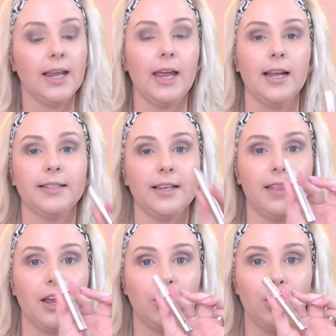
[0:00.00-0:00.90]
it's in
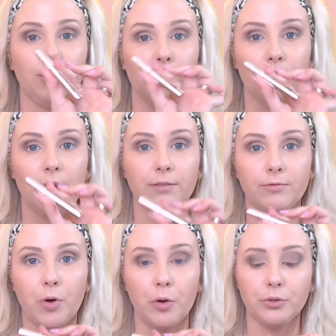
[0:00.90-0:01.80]
that cute little kind of
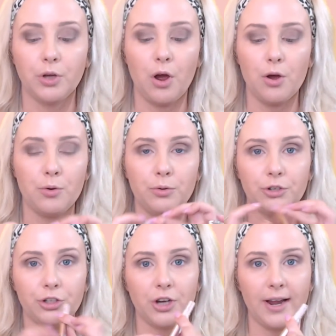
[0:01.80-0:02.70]
rose gold
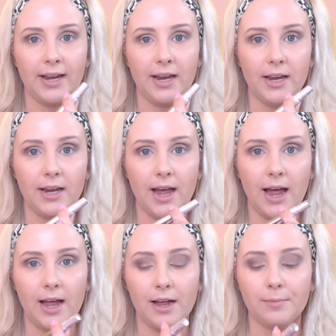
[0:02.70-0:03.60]
shiny
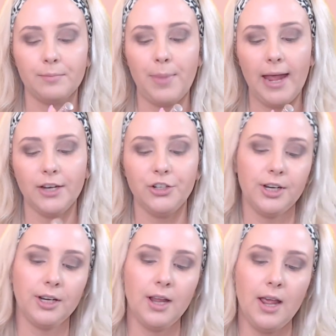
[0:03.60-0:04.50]

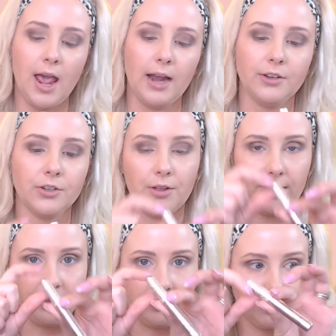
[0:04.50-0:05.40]
packaging, and it's got
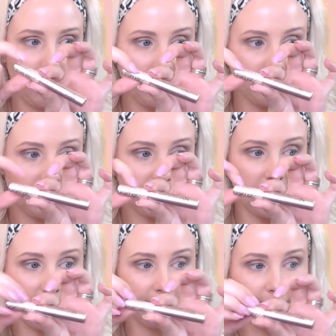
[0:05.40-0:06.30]
like the spots and
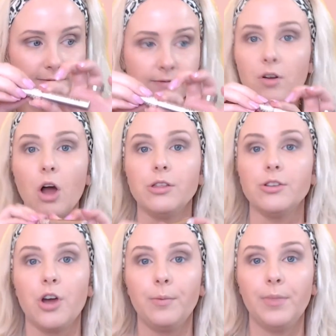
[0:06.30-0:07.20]
stuff on the
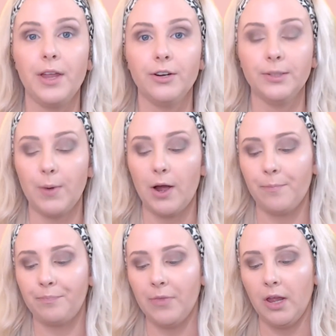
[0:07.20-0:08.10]
top there as well.
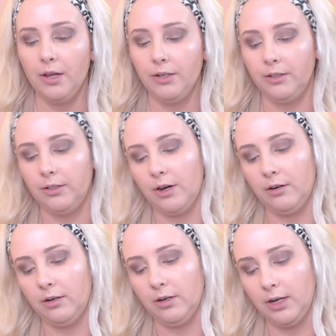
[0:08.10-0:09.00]
So
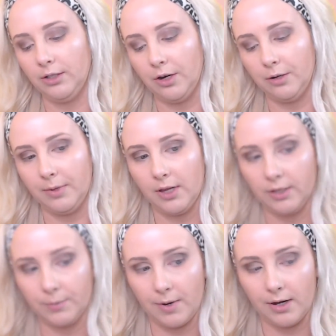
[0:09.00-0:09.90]
let's open
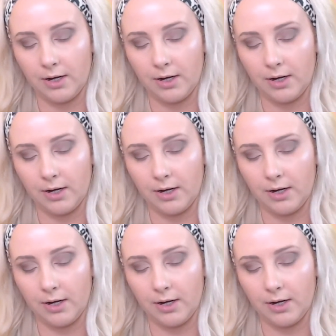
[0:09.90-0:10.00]
this one.